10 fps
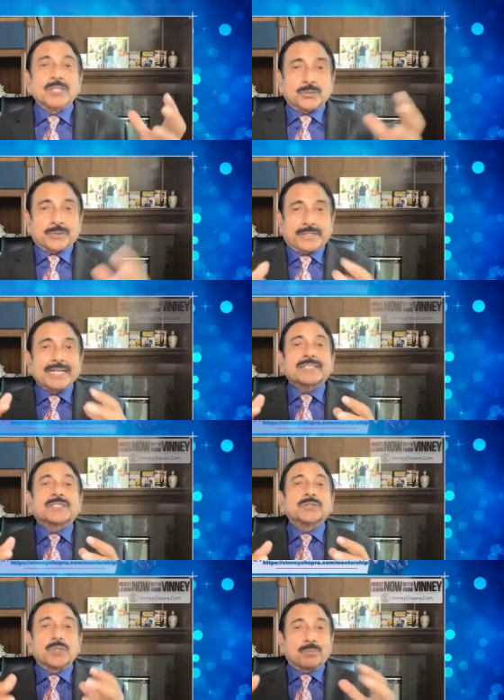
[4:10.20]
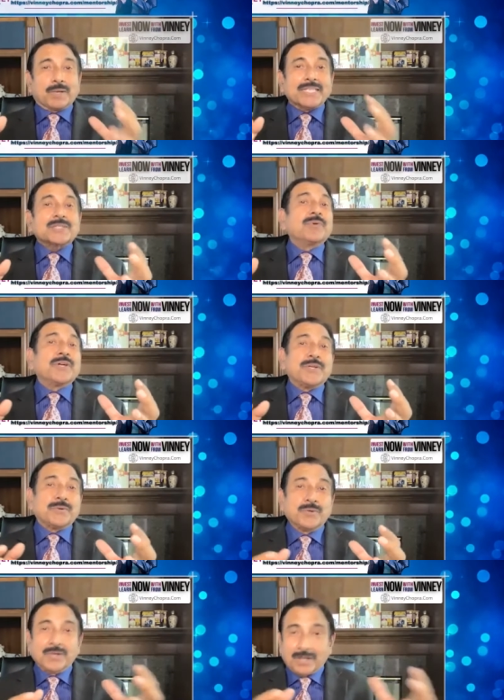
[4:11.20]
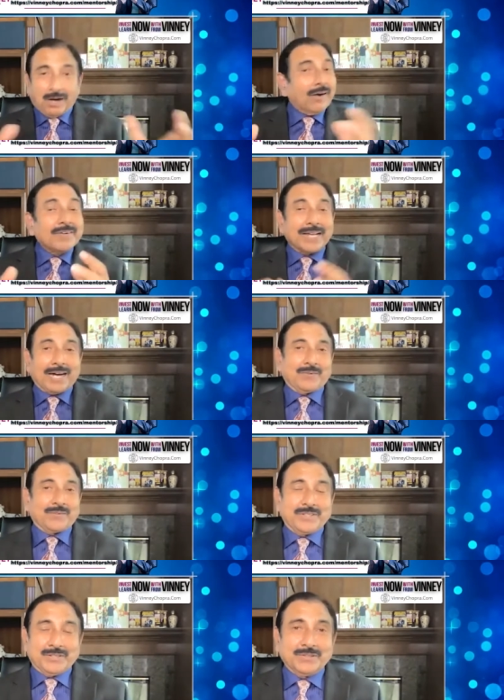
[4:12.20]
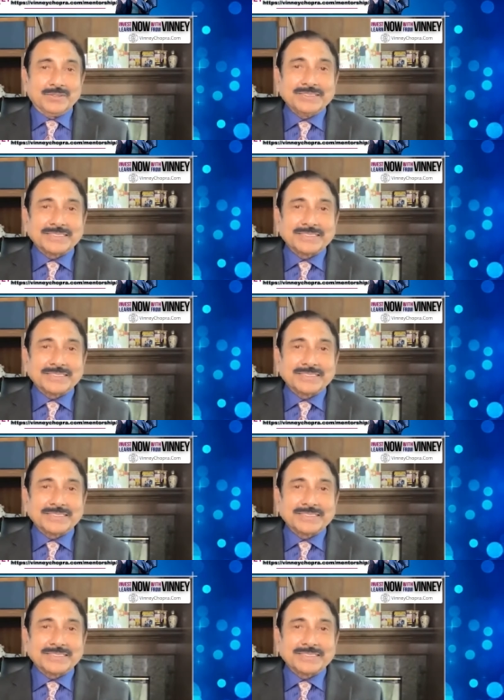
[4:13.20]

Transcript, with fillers: to get to the place where you are now, you know?